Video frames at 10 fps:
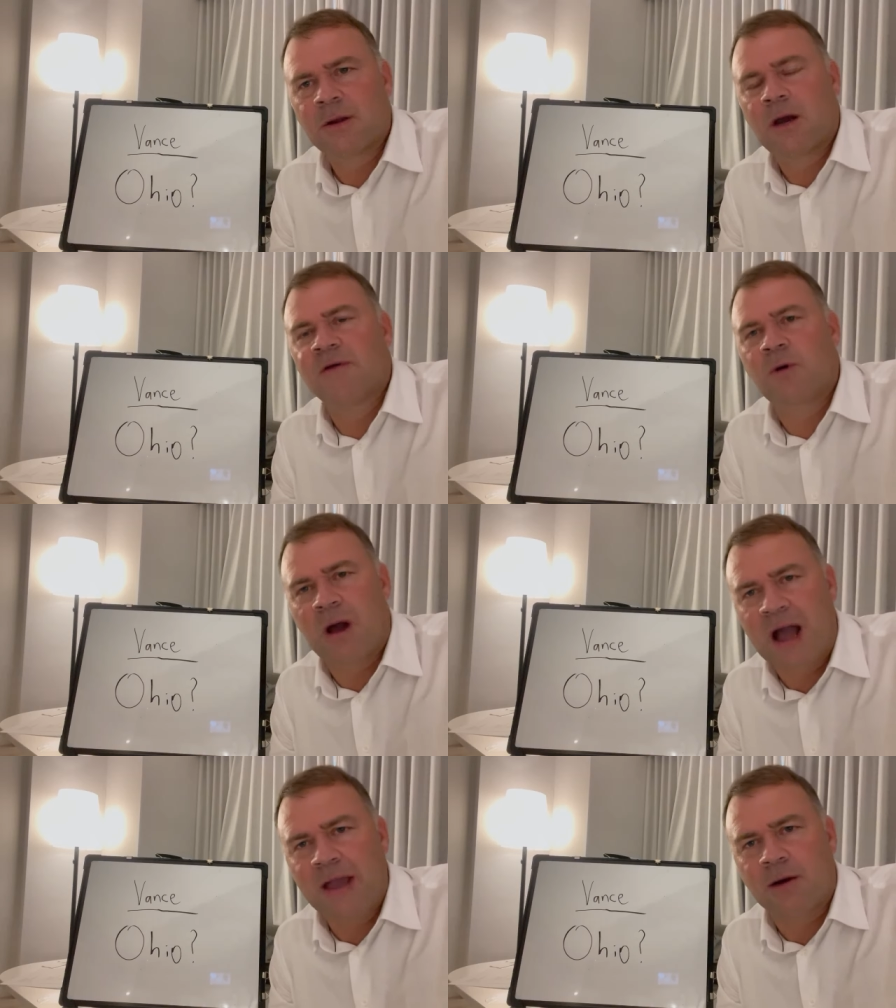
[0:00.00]
of
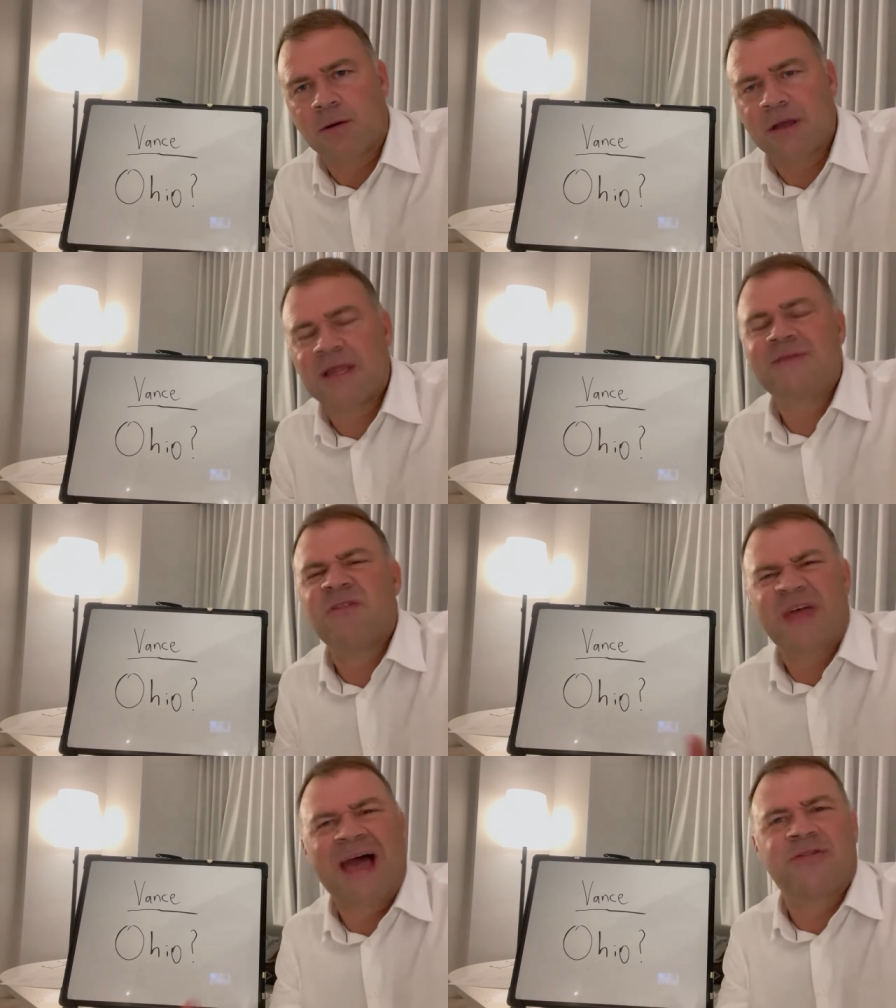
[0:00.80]
Ohio? And
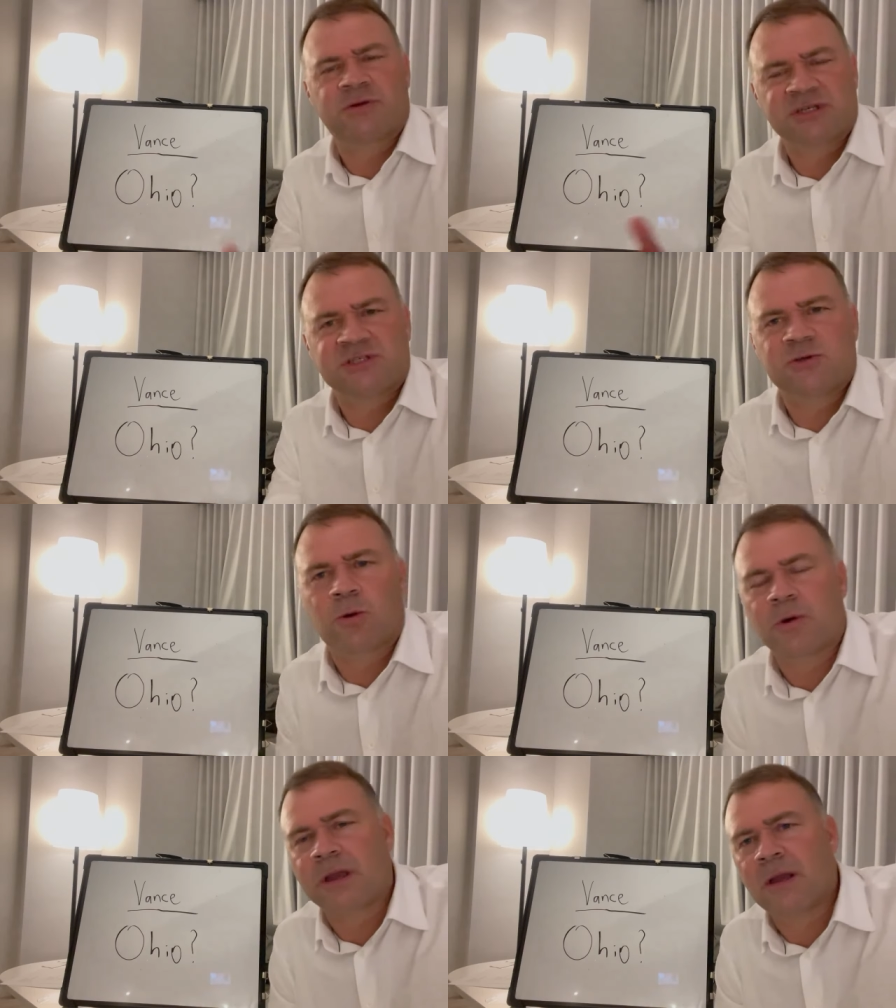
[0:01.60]
even that, there's a
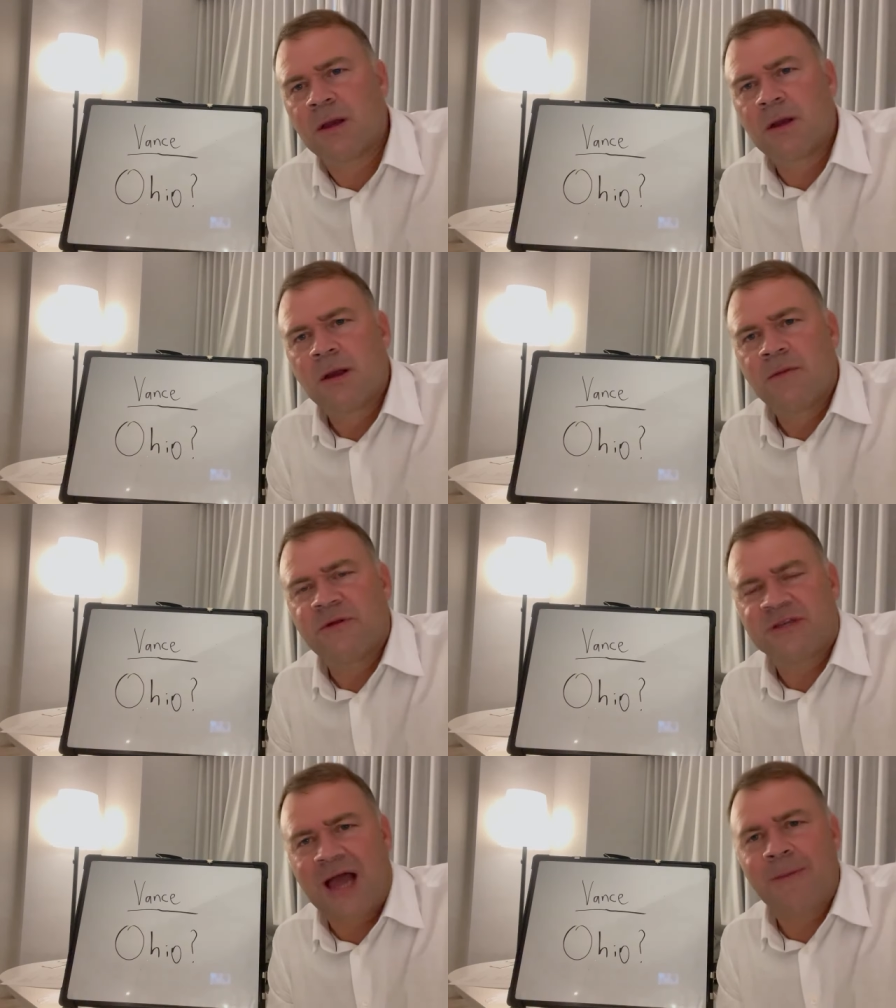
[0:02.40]
story.
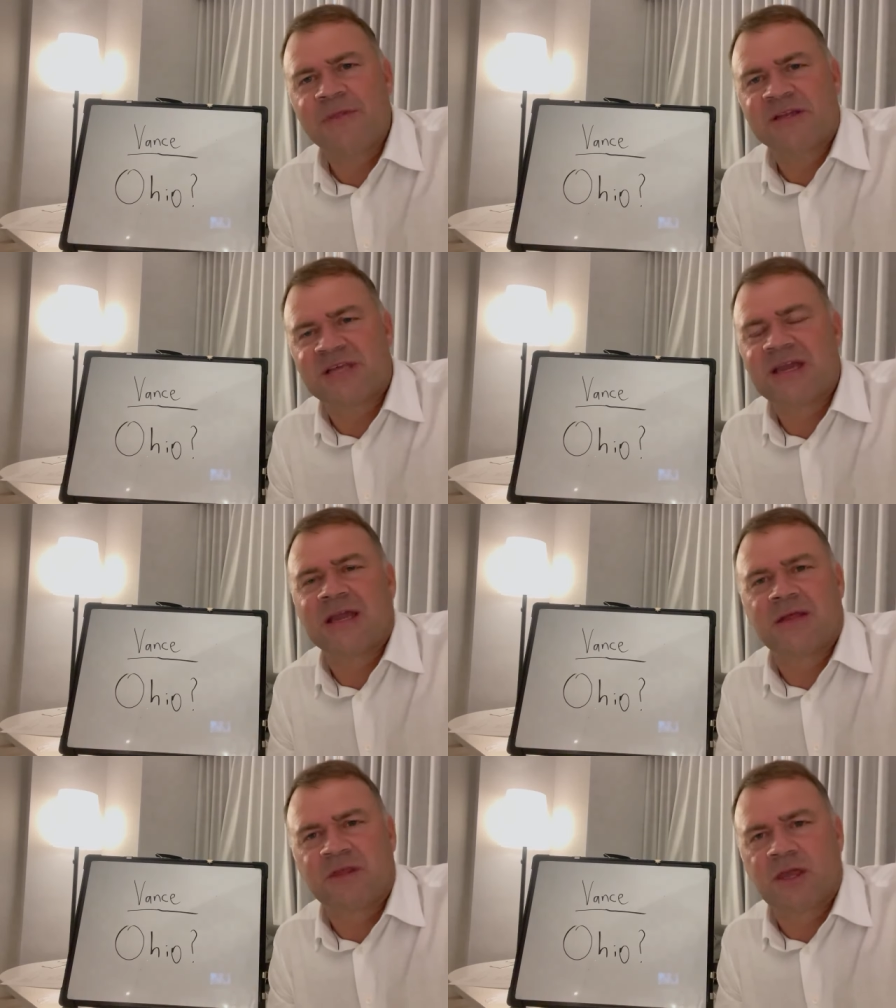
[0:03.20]
The top of the
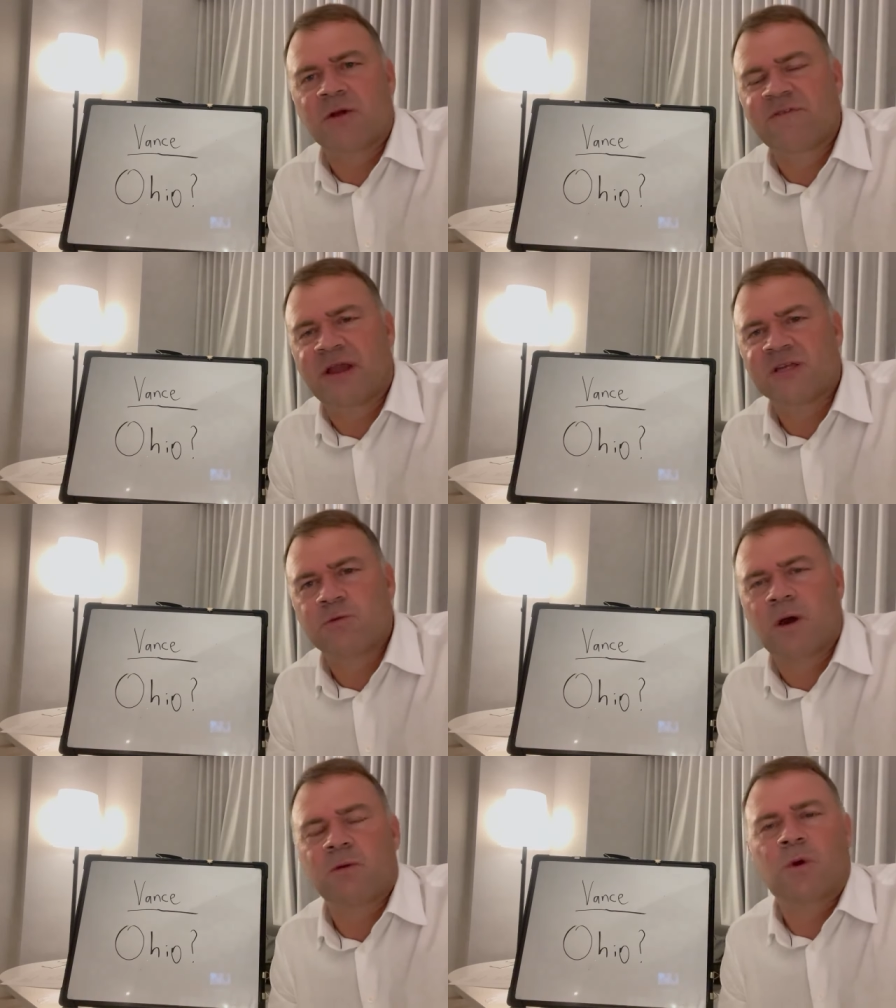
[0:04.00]
ticket in the year
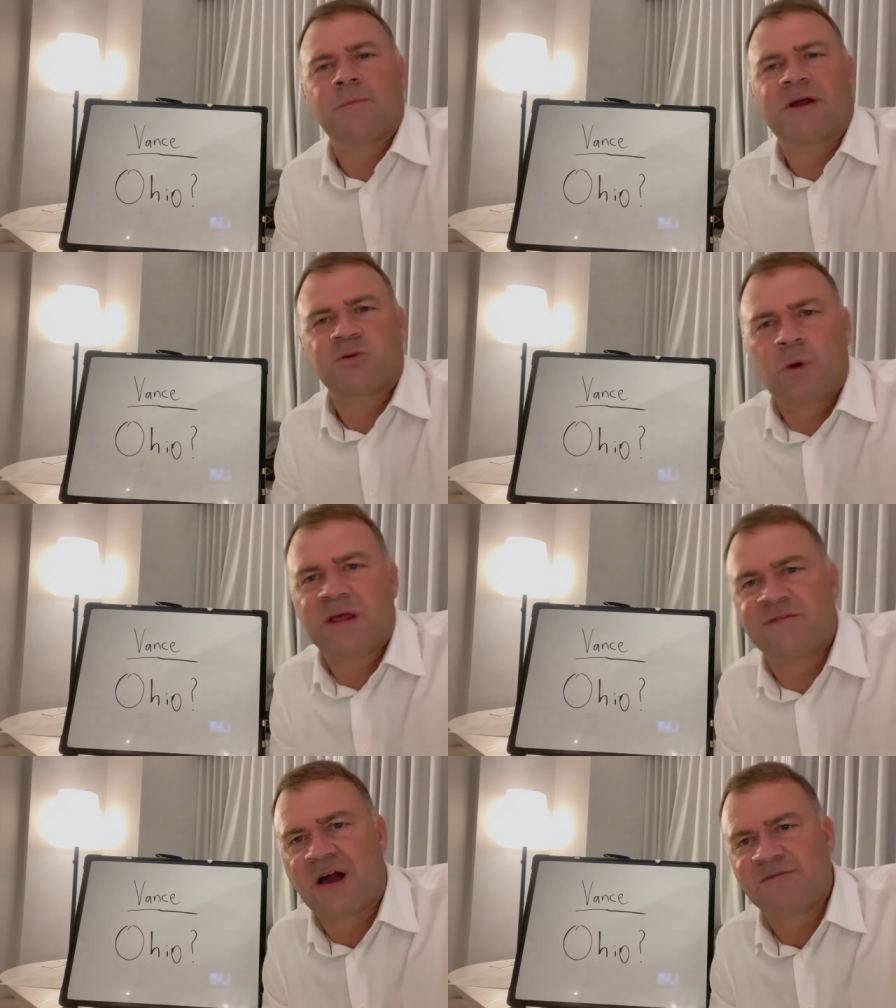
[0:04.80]
Vance won, won by
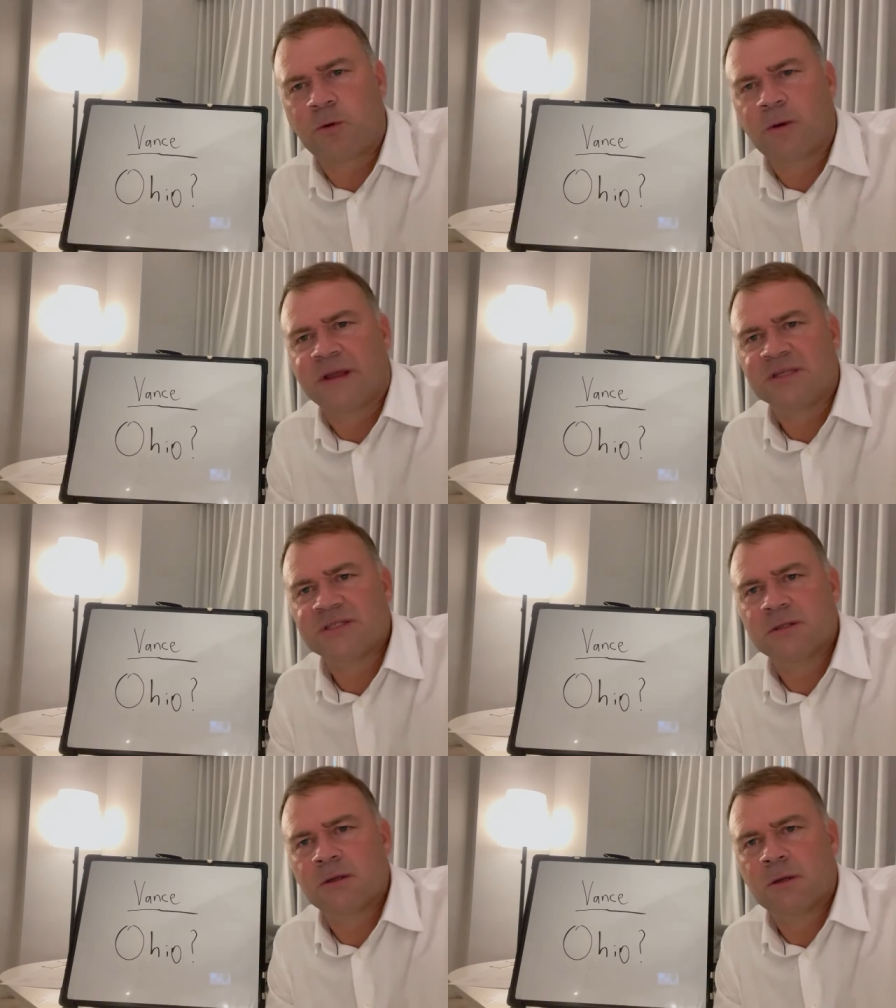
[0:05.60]
twenty-five points.